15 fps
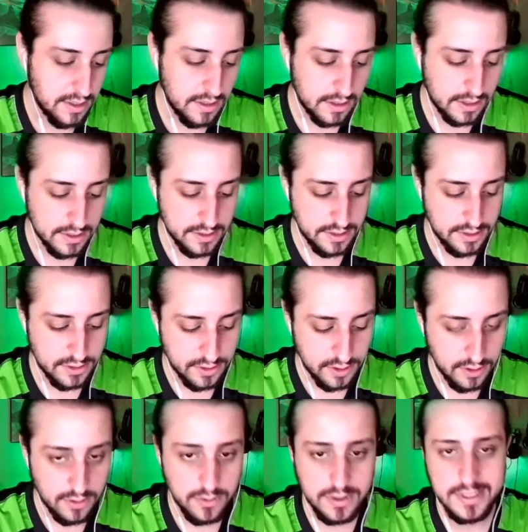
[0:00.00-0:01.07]
Because he's
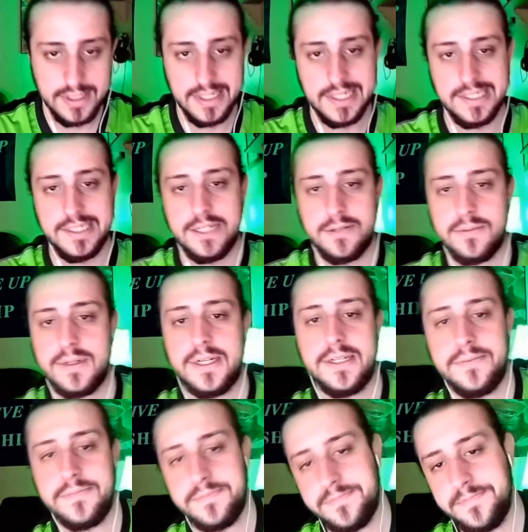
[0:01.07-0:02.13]
so goddamn
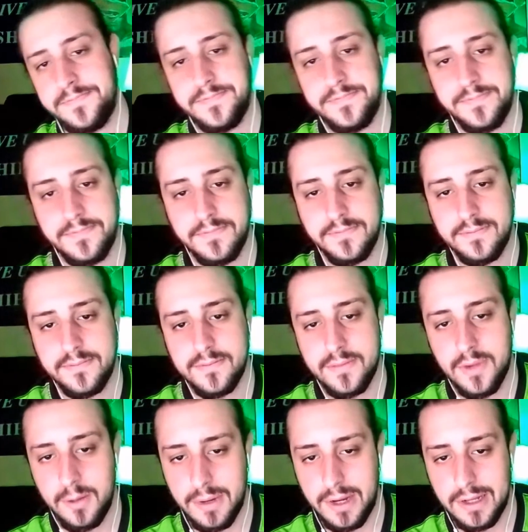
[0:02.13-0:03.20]
right.
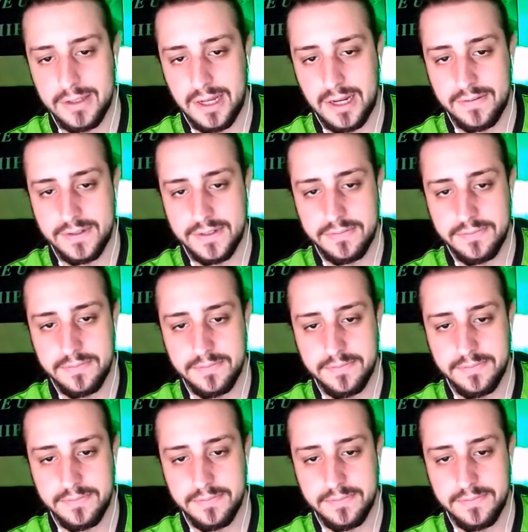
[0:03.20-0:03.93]
A lot of it.